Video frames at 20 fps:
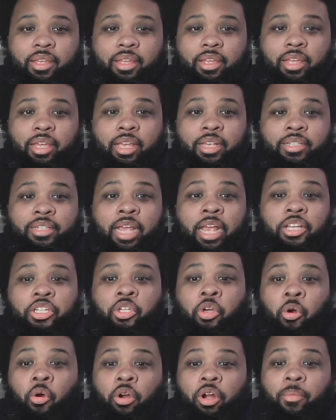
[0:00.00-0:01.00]
Is this
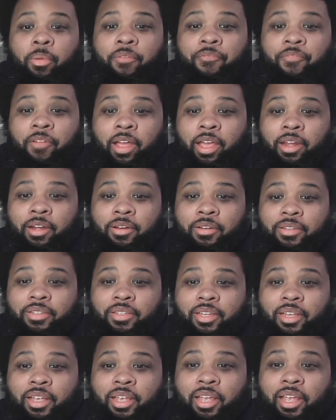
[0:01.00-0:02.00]
tournament fighter?
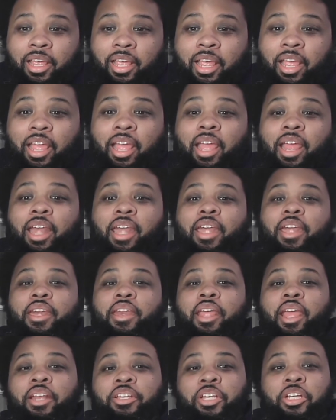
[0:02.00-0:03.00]

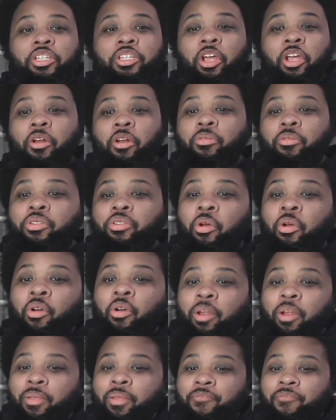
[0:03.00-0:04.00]
This a turtle
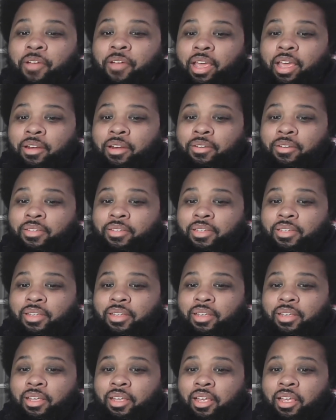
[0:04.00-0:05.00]
tournament fighter?
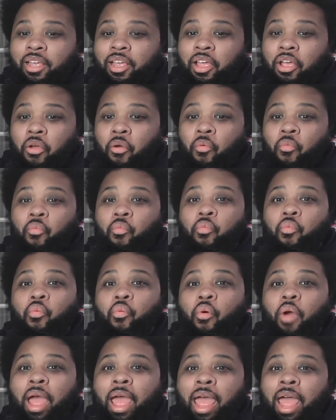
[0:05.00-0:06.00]

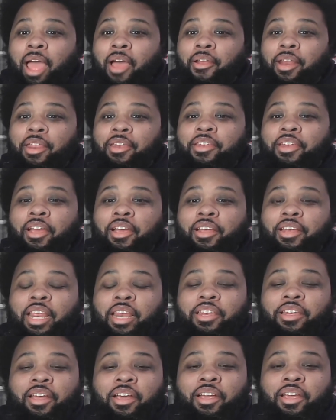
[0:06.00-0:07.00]
Wow, these does these
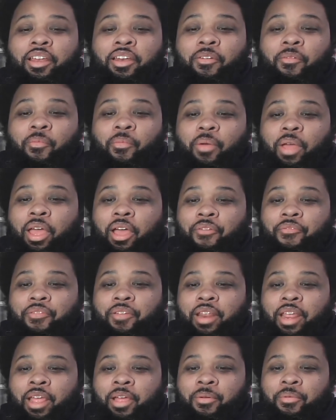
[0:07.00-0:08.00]
does well for
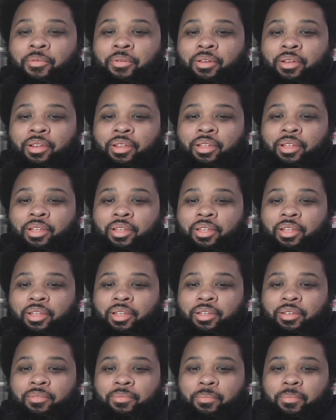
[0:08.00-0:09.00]
that one.
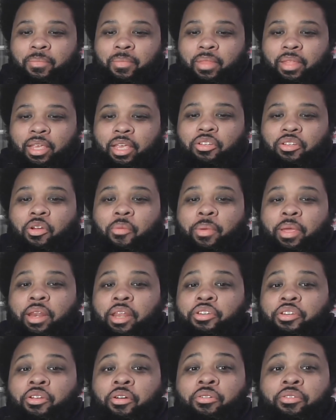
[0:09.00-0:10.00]
This will be the
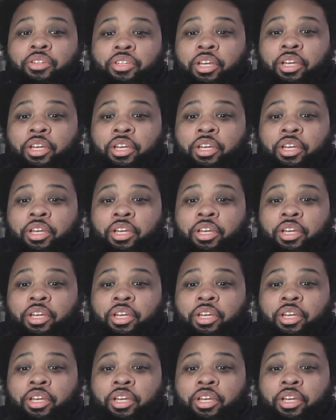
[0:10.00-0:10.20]
cool